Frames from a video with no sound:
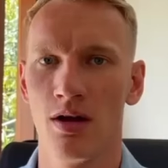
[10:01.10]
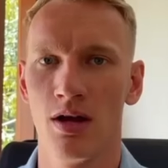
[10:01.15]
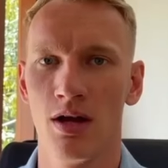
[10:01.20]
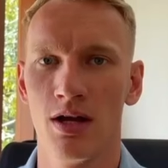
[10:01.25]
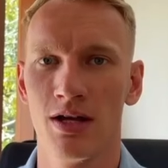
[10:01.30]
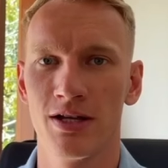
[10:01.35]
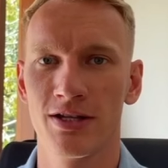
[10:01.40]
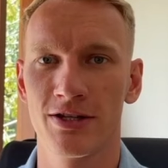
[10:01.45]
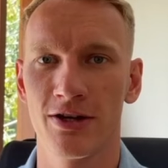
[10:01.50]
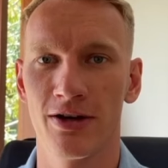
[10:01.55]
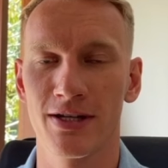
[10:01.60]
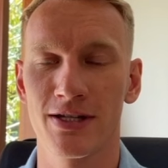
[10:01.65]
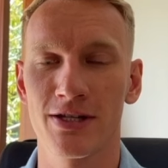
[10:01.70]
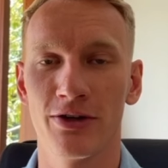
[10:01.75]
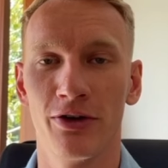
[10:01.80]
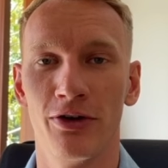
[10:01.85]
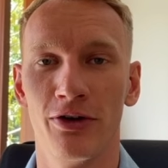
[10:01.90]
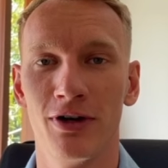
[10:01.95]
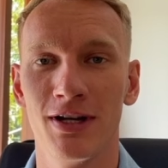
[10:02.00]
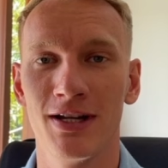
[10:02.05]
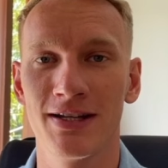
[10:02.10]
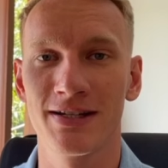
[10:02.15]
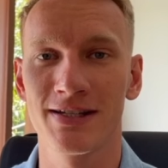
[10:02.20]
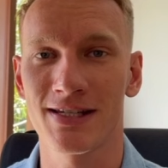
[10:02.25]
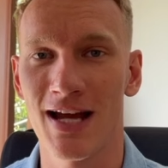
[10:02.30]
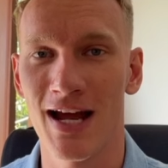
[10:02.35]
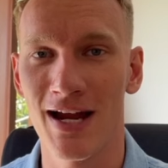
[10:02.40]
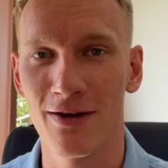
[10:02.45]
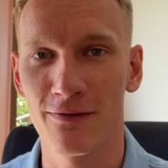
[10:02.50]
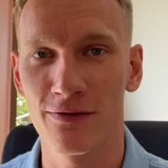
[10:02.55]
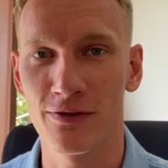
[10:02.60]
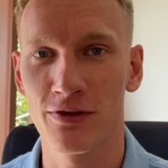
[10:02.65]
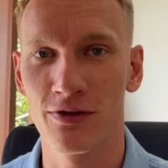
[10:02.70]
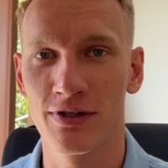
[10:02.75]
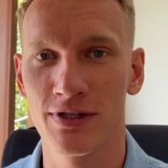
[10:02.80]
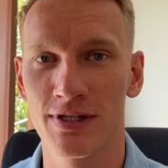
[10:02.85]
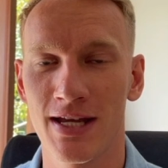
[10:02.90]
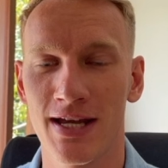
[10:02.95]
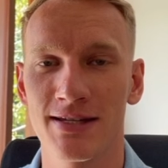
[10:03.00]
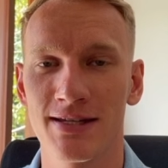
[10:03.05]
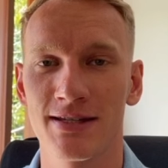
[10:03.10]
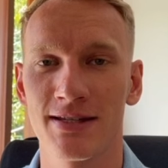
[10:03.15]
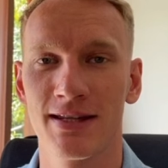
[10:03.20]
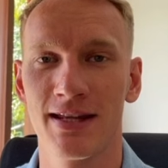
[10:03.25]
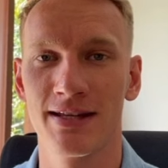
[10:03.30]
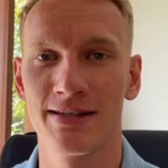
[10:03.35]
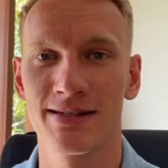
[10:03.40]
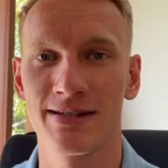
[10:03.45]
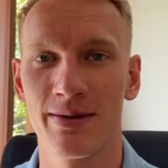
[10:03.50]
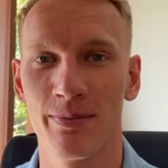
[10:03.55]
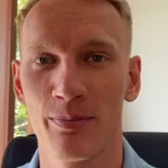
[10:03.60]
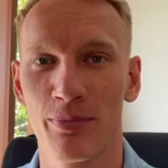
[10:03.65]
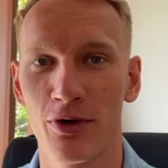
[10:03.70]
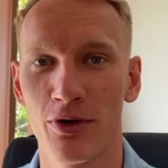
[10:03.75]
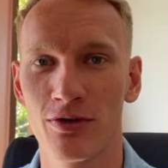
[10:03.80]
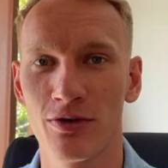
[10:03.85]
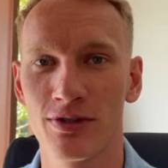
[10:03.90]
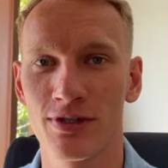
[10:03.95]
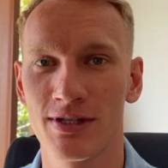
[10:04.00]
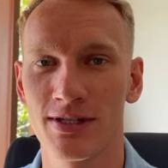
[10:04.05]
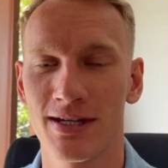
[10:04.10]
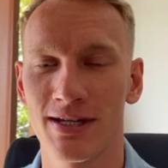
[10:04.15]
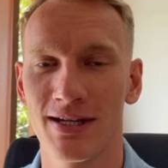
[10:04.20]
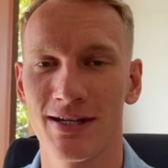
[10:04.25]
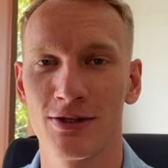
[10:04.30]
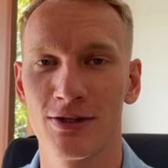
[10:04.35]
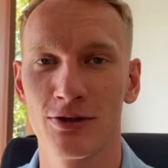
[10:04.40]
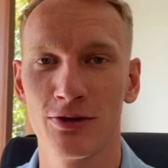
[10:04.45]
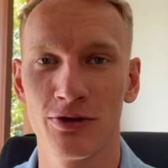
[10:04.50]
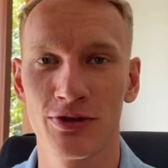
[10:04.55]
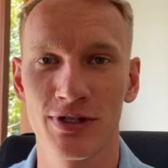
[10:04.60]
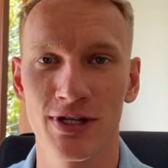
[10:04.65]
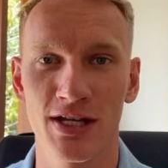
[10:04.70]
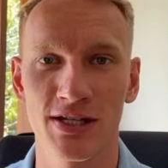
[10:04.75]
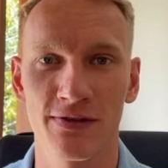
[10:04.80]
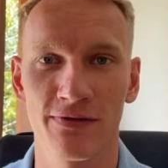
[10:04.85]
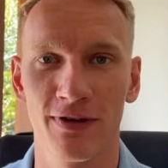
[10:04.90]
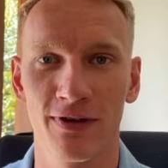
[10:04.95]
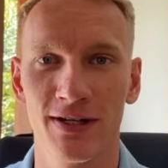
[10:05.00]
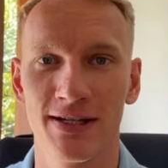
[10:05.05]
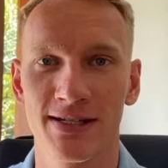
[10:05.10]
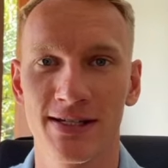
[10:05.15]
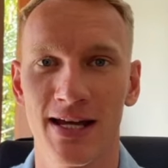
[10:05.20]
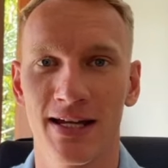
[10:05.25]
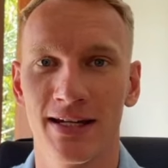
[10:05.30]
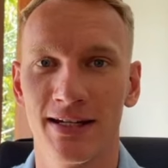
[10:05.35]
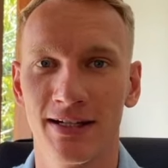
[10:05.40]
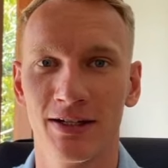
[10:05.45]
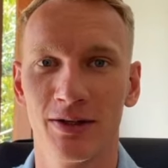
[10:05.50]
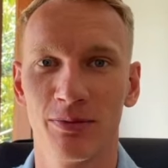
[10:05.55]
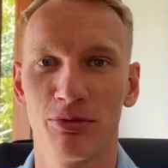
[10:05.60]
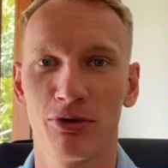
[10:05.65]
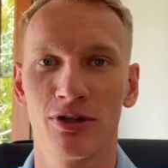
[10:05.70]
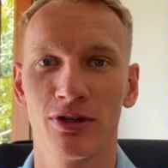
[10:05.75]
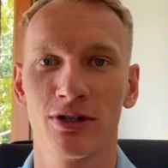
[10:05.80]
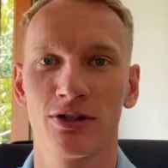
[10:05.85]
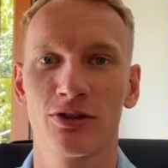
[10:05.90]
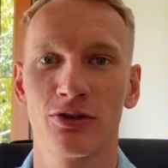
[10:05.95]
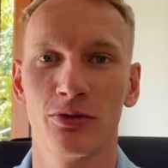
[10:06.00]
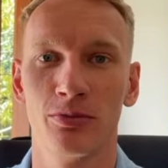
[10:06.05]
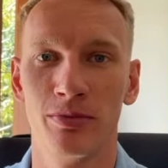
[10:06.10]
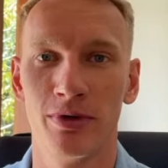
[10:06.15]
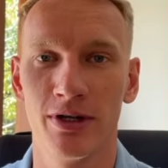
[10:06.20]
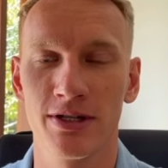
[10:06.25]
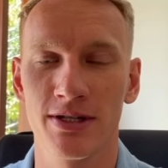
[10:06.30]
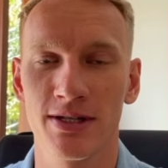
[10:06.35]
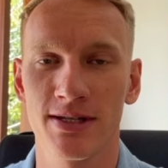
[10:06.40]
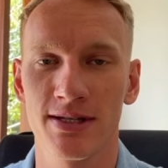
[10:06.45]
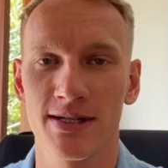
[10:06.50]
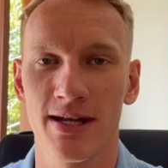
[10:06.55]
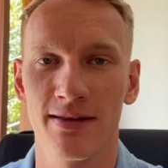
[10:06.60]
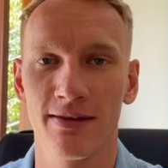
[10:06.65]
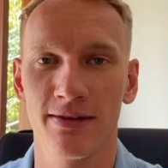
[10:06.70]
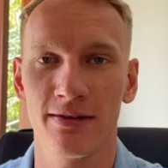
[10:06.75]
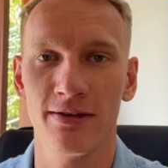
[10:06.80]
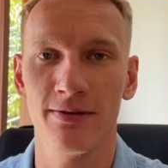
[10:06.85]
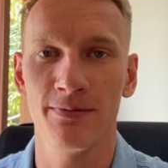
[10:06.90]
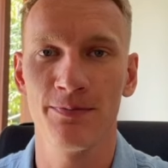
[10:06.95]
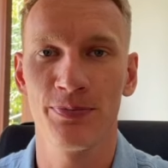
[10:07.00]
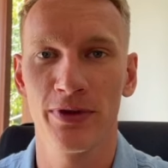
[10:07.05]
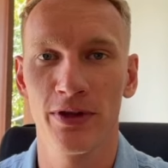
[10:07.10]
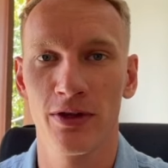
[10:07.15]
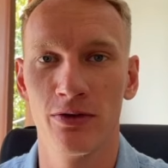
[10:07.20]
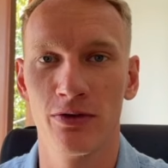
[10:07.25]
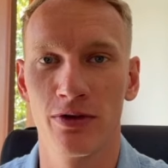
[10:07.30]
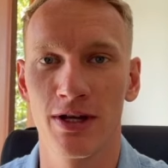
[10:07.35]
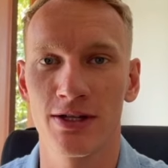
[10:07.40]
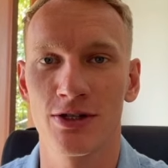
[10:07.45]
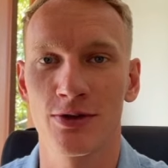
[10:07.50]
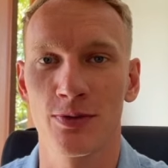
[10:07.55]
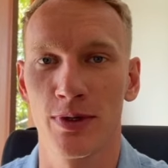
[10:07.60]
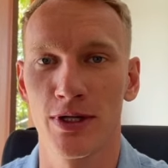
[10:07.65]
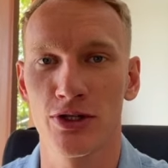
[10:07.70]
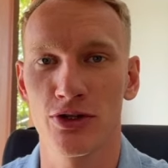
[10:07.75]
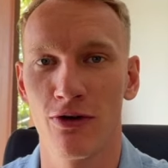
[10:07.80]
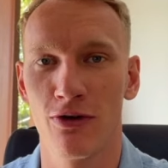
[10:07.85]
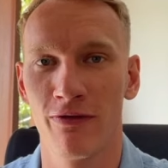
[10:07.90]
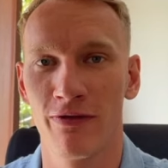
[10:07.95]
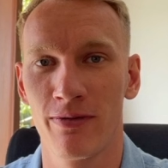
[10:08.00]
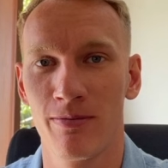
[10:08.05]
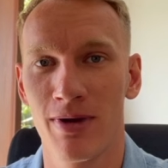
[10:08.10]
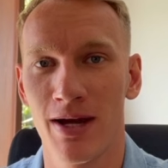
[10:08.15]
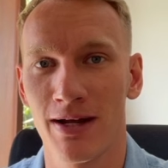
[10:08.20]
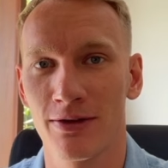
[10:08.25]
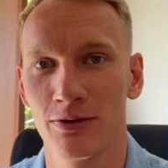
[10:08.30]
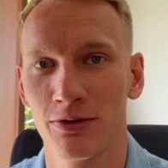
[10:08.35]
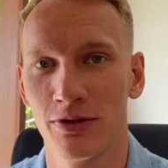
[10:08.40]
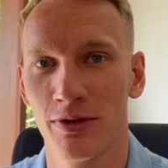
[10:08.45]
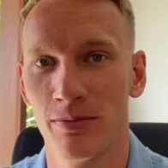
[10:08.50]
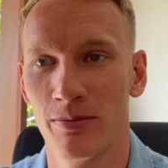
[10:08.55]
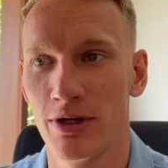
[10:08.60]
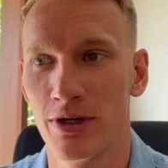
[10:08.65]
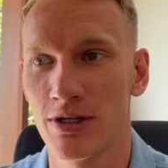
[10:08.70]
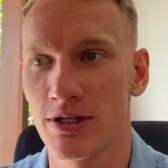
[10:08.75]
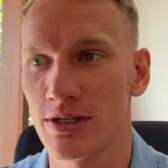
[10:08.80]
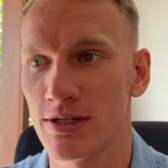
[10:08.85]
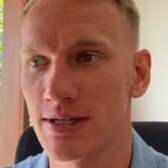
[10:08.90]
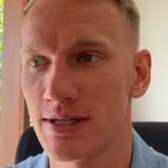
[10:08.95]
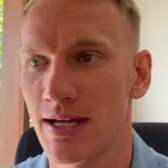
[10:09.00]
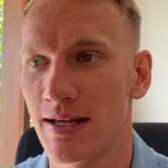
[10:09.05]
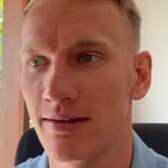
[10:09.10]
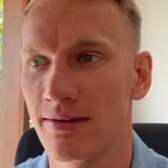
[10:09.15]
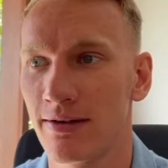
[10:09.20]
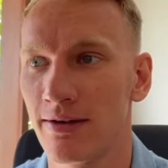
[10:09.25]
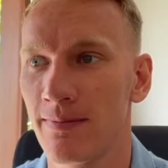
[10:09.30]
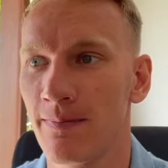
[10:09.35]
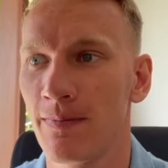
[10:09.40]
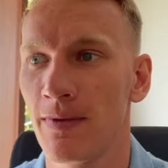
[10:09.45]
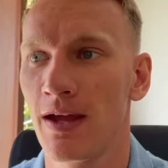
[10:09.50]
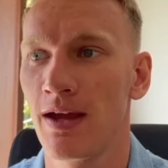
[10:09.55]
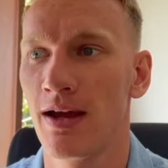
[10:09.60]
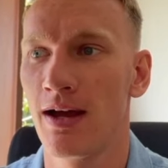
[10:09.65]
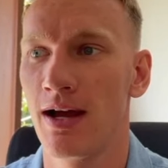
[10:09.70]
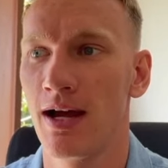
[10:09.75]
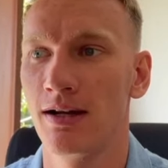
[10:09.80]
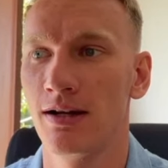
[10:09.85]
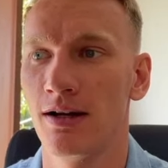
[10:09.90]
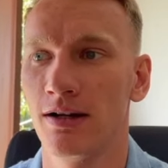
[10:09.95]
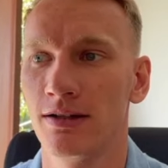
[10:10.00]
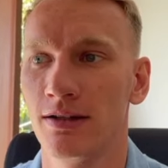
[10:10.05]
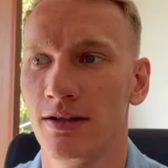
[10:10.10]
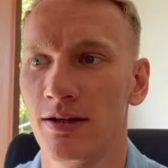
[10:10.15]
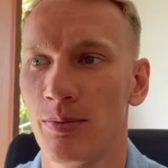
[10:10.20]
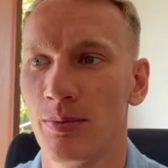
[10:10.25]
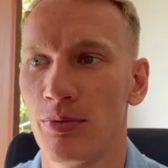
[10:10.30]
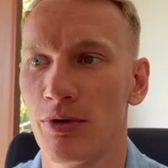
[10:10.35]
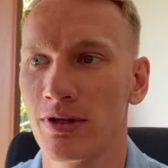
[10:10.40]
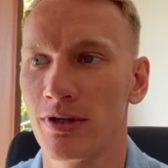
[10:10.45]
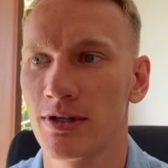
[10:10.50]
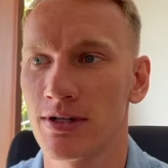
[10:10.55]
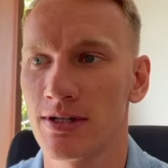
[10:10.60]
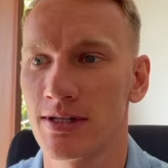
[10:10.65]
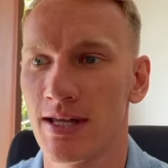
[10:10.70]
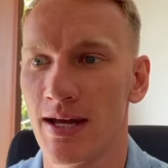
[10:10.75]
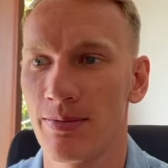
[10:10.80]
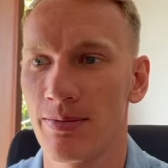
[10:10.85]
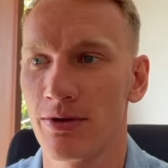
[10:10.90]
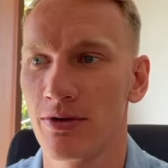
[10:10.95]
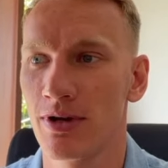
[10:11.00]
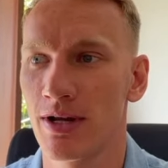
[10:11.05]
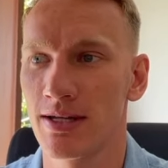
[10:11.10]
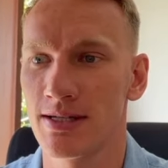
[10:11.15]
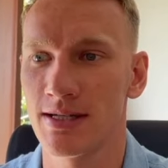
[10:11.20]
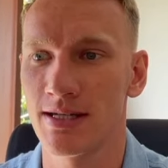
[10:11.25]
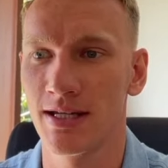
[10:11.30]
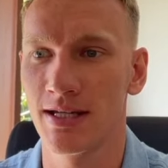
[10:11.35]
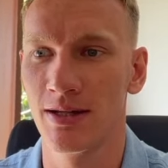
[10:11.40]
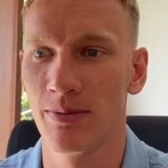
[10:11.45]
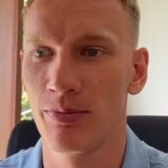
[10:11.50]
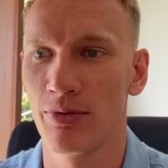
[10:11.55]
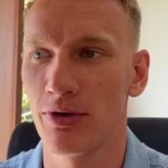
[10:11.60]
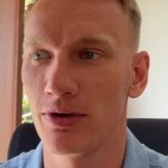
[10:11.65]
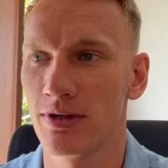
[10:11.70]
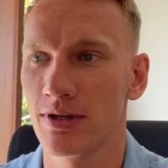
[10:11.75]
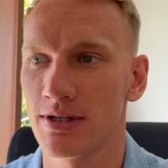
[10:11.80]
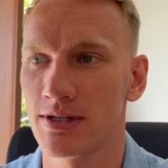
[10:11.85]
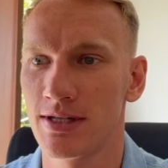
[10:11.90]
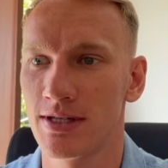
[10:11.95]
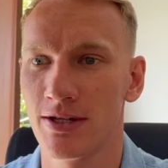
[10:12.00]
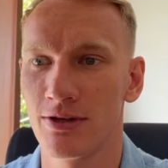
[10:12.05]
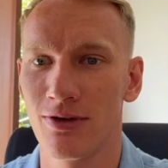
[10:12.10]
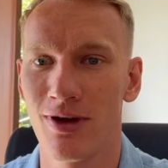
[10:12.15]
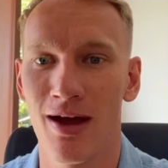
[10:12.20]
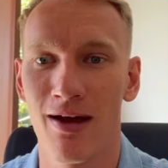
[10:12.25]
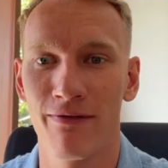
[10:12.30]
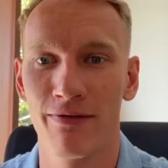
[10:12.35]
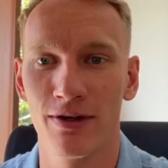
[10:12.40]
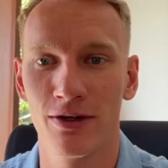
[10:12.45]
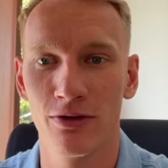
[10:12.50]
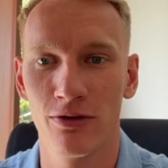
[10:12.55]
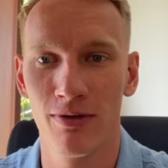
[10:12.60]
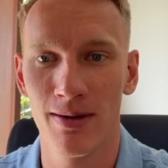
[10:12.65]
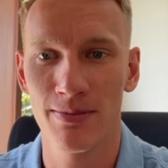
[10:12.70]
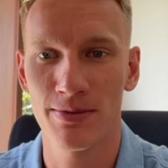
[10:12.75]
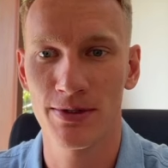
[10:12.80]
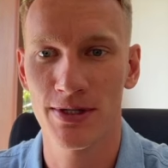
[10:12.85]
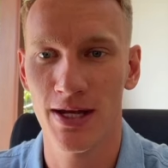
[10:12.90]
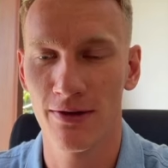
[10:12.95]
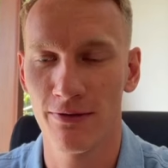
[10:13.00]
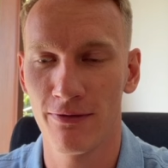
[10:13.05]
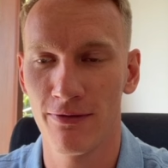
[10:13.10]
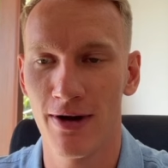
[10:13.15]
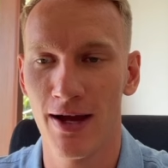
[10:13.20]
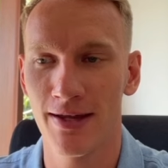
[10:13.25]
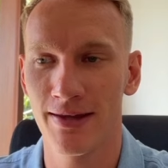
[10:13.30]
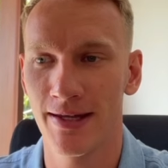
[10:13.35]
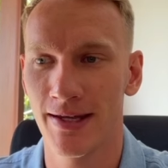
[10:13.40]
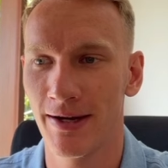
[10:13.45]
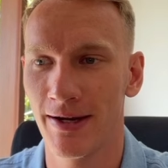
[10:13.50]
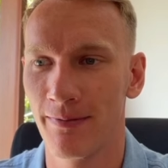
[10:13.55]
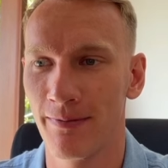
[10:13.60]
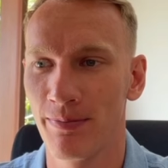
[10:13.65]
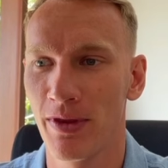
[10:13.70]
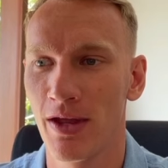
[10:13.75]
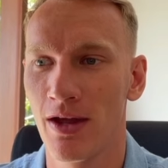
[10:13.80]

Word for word: So as an early sign of success that Simprosys is successfully sending the products to Merchant Center, you can switch over back to the Merchant Center and under the Products tab you can see the products that you have in your website right here.